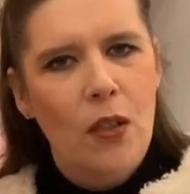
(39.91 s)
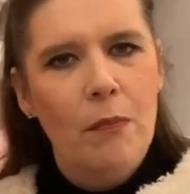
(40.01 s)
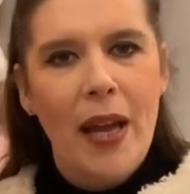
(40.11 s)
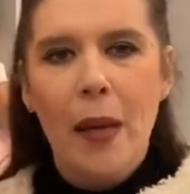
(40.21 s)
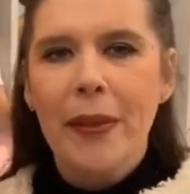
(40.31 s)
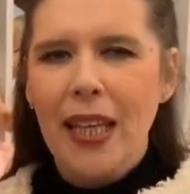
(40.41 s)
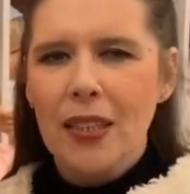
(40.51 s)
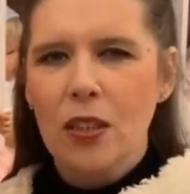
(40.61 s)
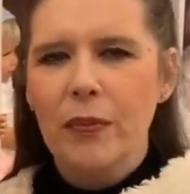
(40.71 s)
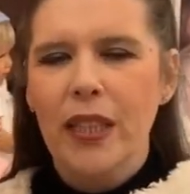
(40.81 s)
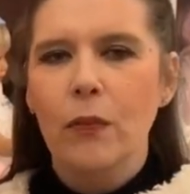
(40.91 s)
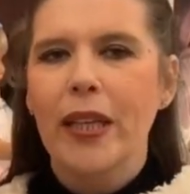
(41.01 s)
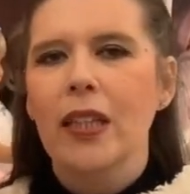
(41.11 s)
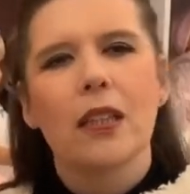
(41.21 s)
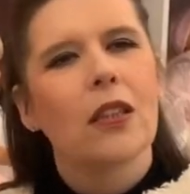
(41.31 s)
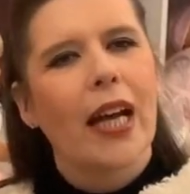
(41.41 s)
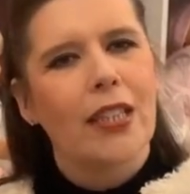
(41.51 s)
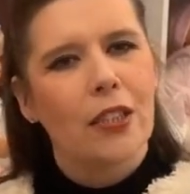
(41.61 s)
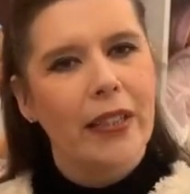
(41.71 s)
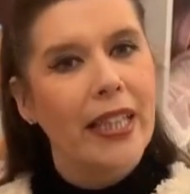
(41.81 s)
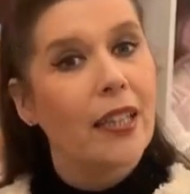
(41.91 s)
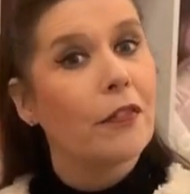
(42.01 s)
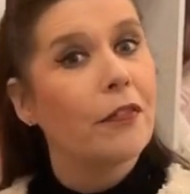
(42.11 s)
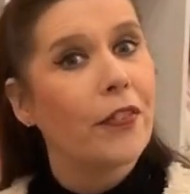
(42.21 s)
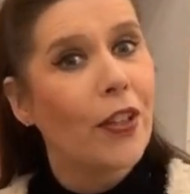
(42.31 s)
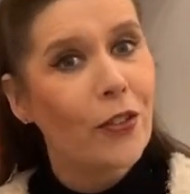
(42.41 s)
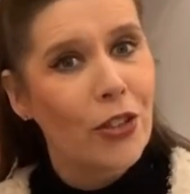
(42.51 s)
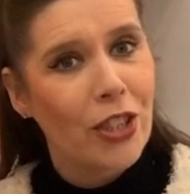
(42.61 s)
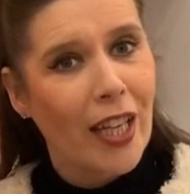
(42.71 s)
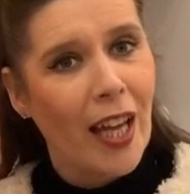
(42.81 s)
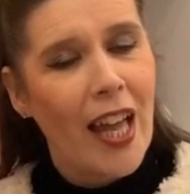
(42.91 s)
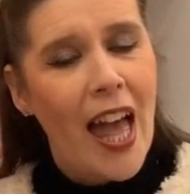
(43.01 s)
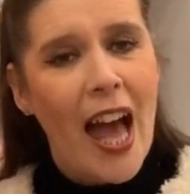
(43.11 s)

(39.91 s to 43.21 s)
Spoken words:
so maybe that's something we can look at doing in the future,